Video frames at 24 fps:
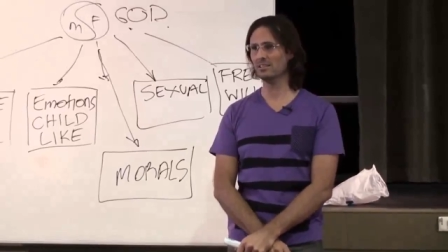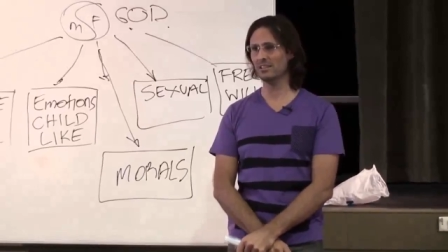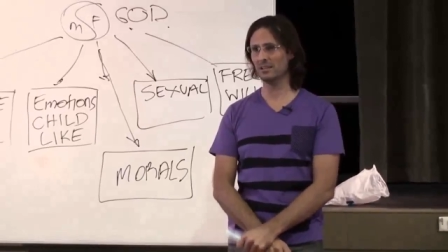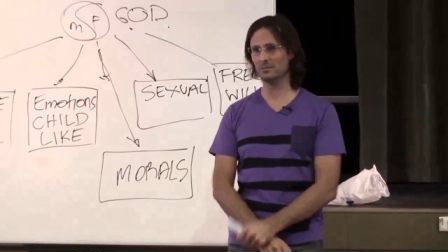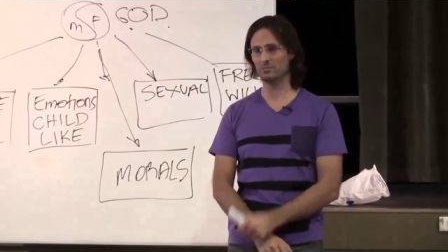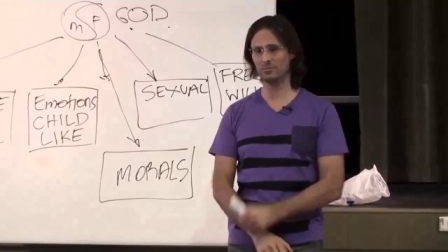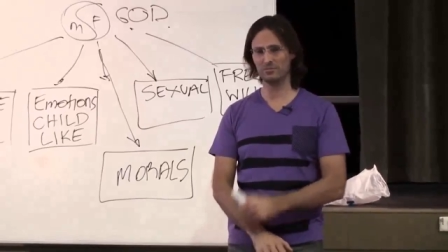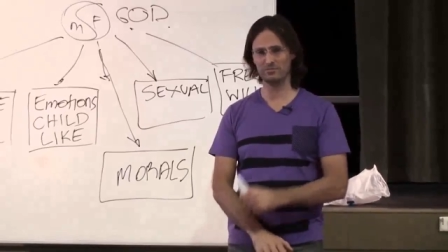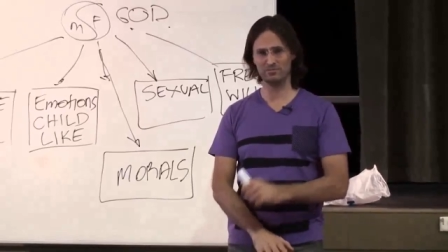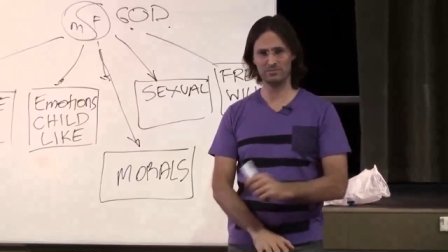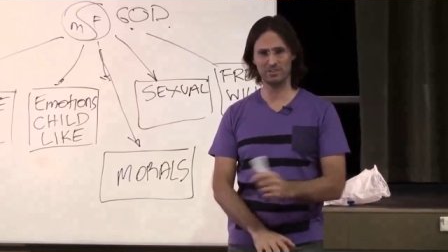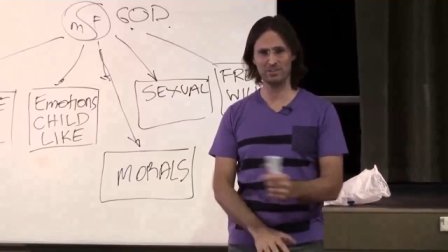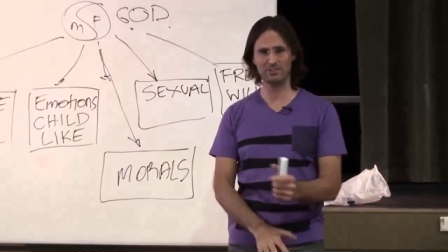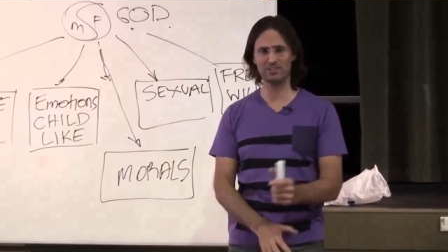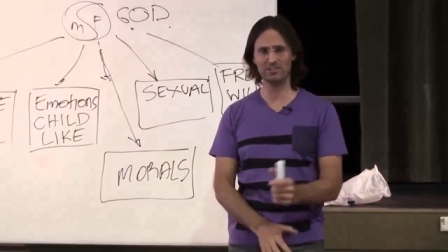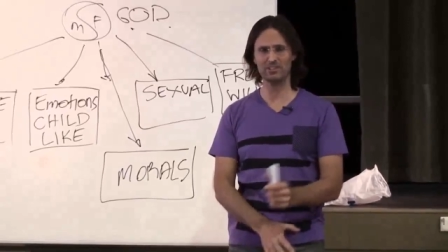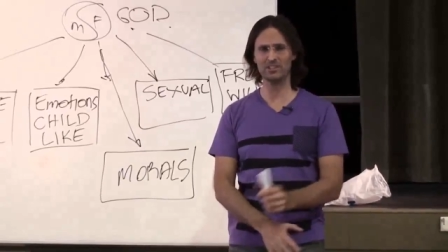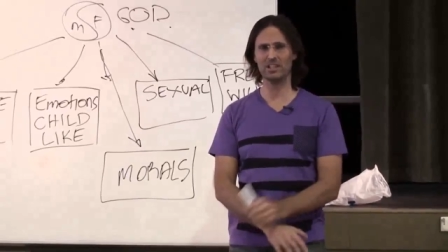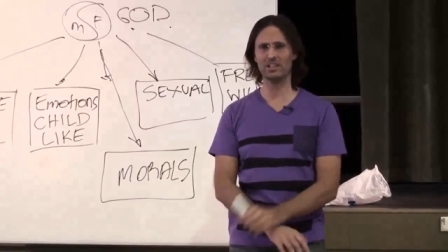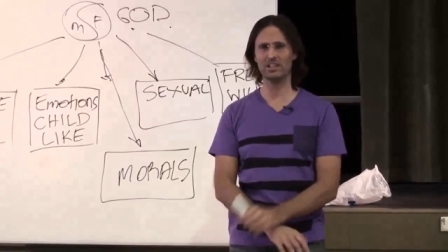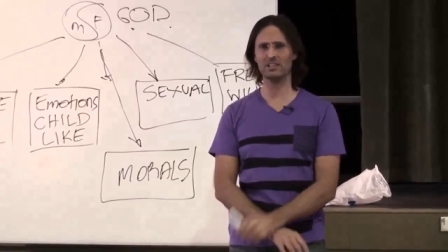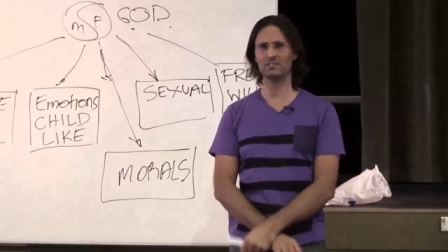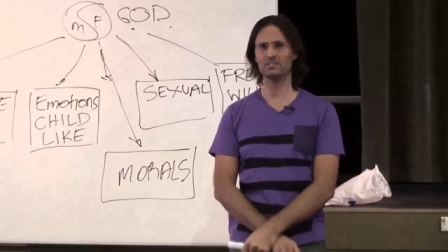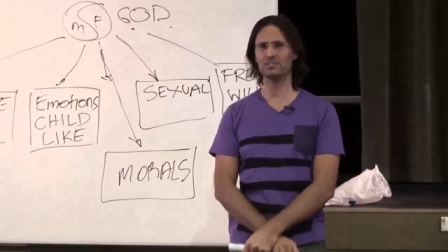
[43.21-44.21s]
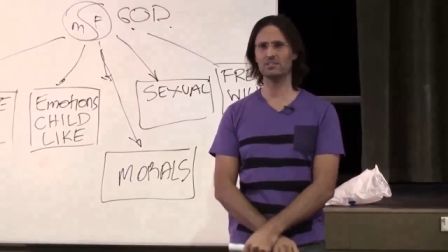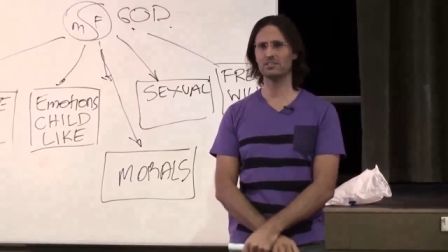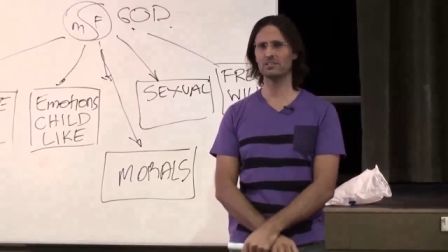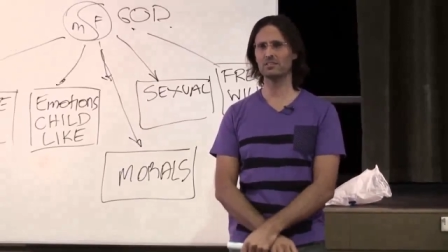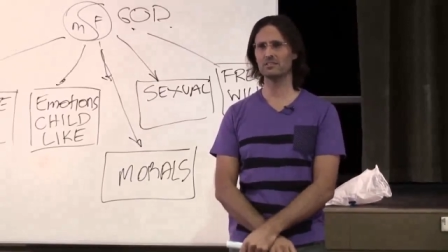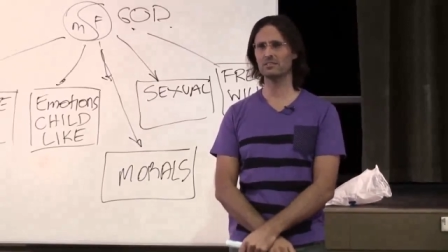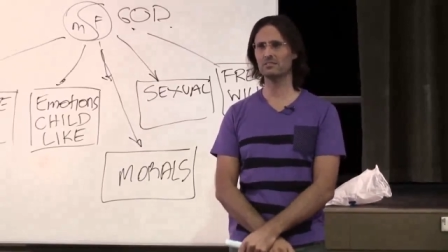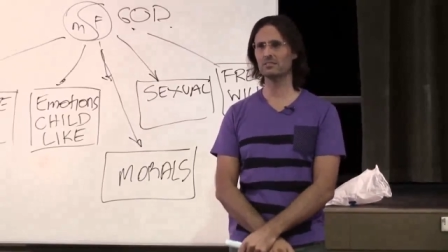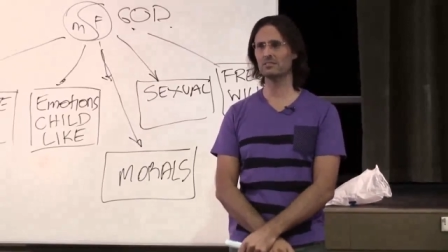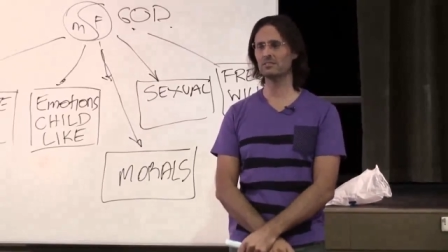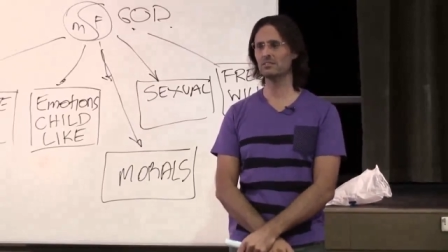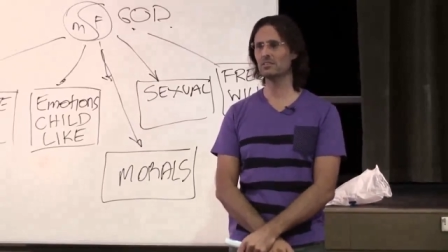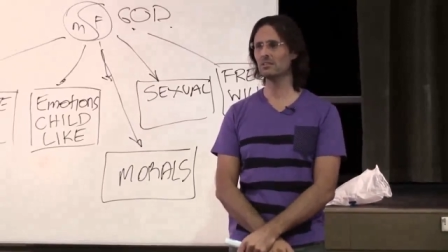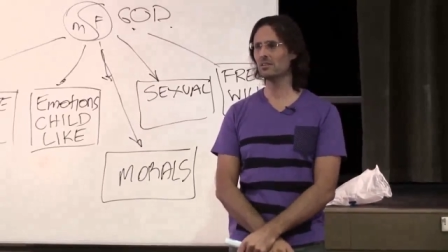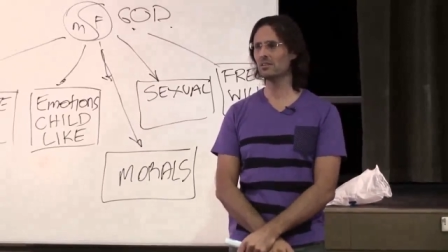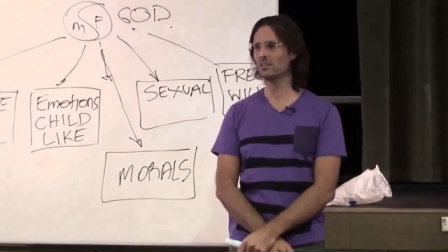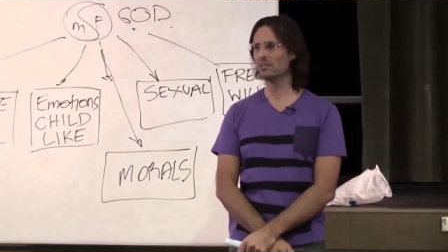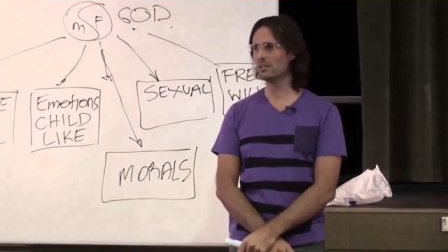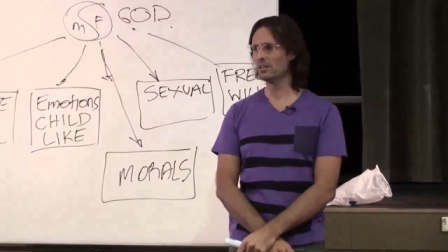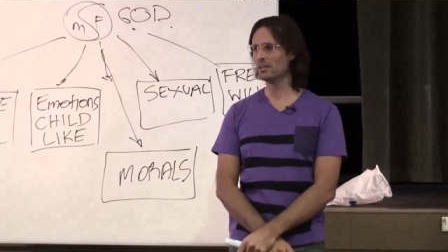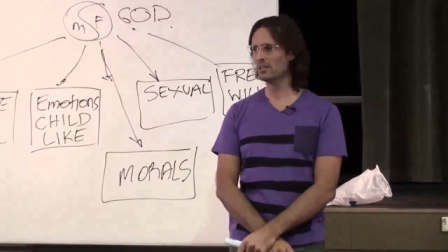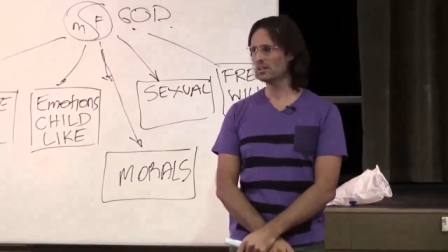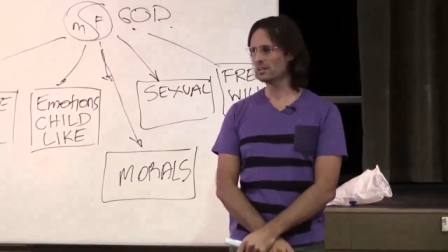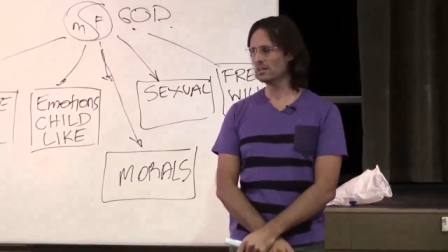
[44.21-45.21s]
That would be very challenging.
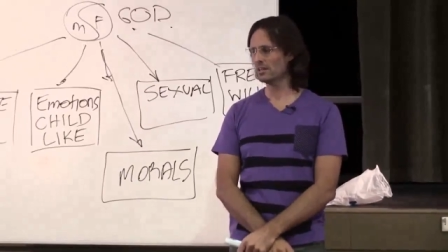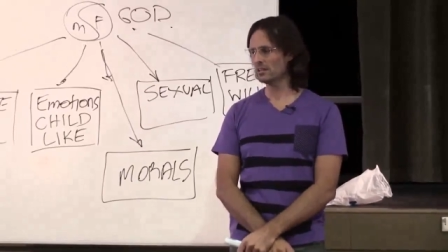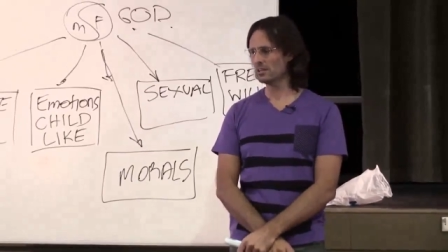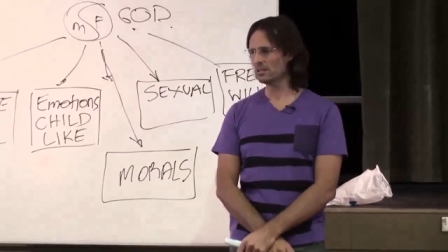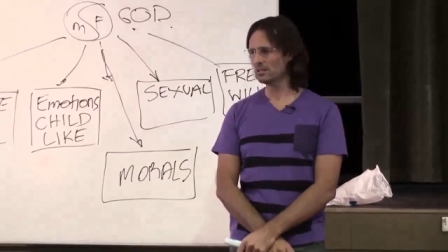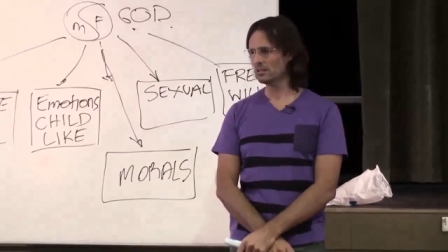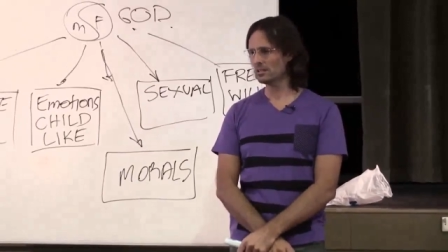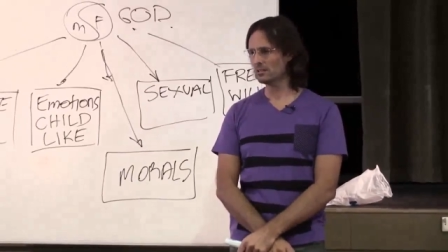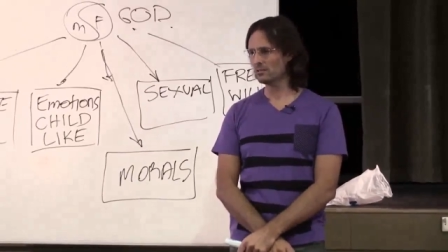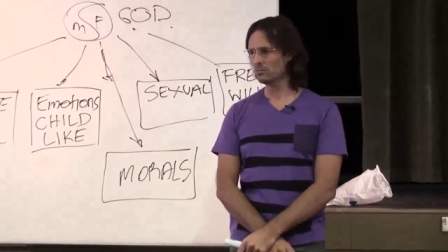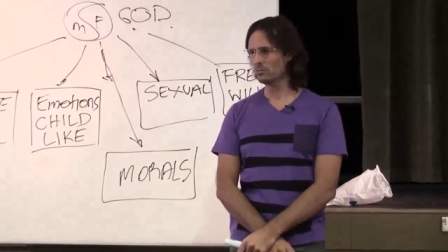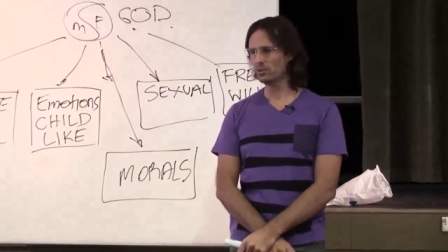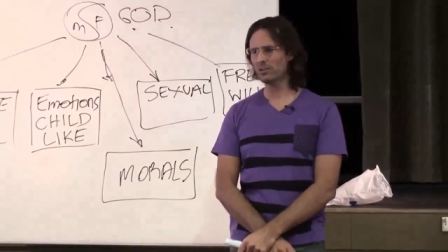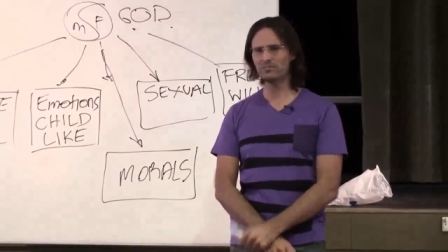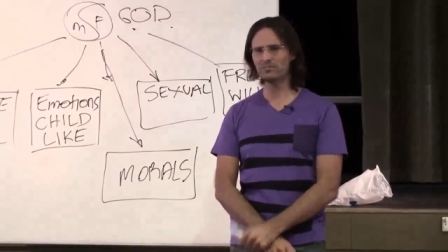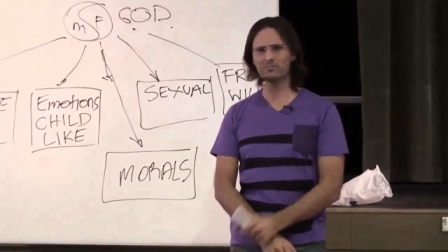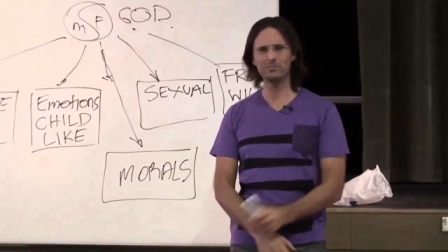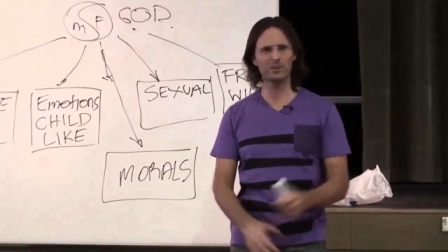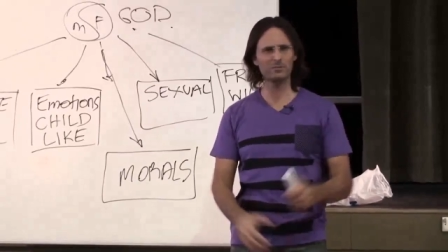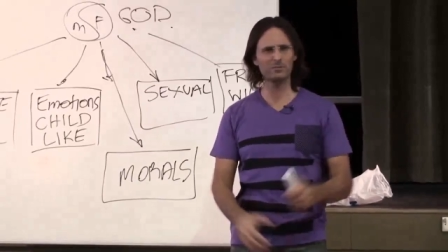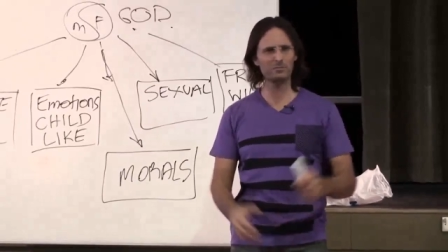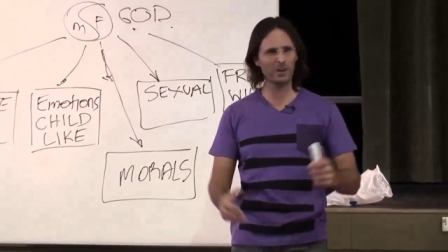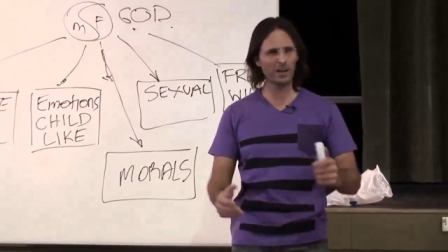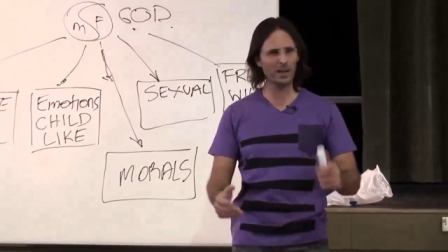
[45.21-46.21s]
What if my